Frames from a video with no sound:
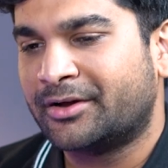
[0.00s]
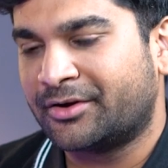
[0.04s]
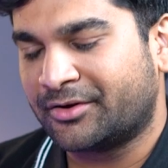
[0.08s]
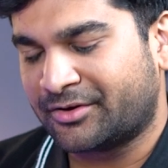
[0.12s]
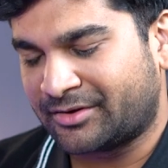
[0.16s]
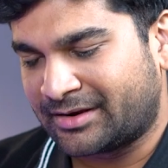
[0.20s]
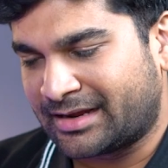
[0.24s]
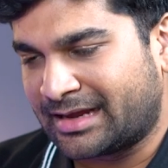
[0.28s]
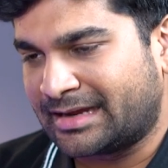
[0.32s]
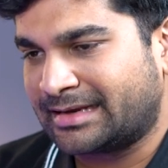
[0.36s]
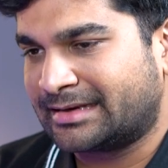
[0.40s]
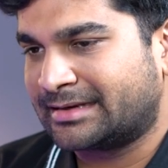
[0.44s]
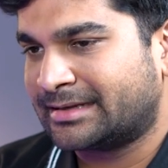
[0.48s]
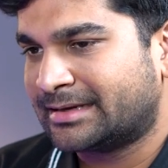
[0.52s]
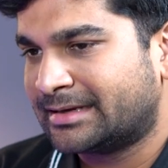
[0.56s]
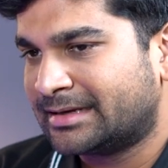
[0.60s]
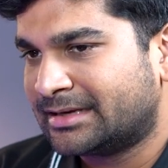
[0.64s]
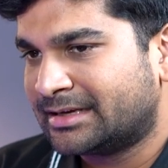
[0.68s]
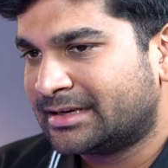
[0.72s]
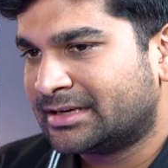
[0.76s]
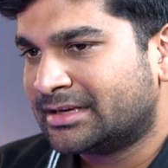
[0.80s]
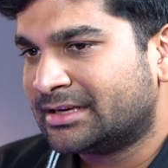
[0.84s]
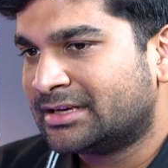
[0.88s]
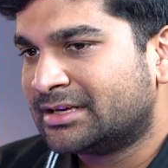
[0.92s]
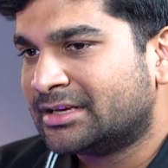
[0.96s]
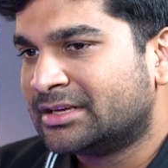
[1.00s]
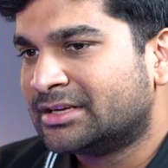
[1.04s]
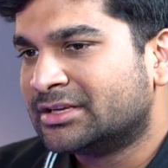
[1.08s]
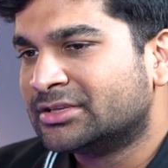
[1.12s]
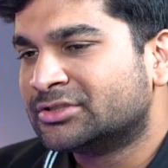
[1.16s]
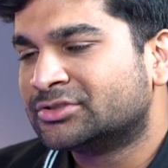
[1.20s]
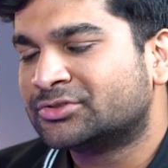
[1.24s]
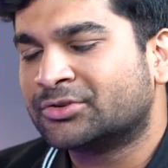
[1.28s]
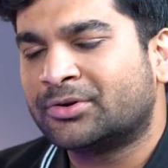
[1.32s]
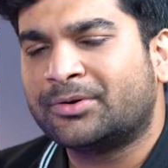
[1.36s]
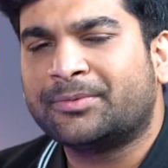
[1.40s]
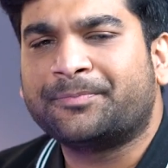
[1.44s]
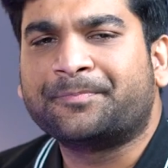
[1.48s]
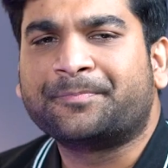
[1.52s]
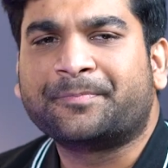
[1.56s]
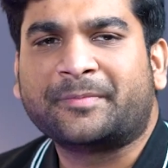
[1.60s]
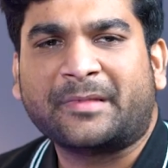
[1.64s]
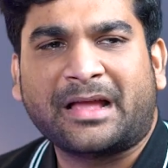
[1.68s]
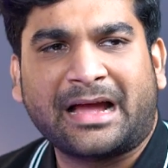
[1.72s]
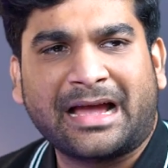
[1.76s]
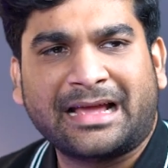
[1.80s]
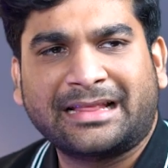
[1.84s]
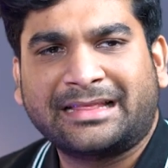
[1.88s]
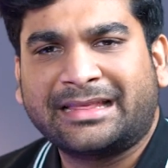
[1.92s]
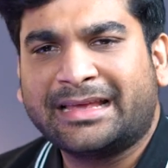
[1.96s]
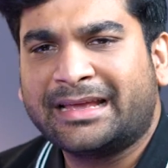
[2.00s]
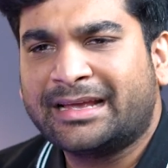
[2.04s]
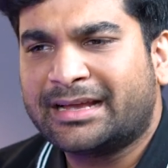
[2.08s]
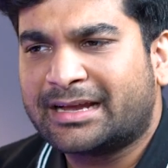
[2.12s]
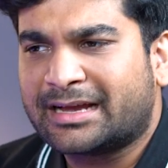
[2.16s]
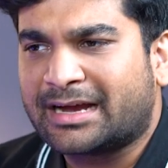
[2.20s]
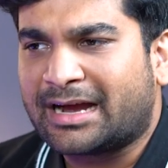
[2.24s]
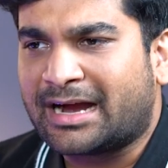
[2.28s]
All right. So I think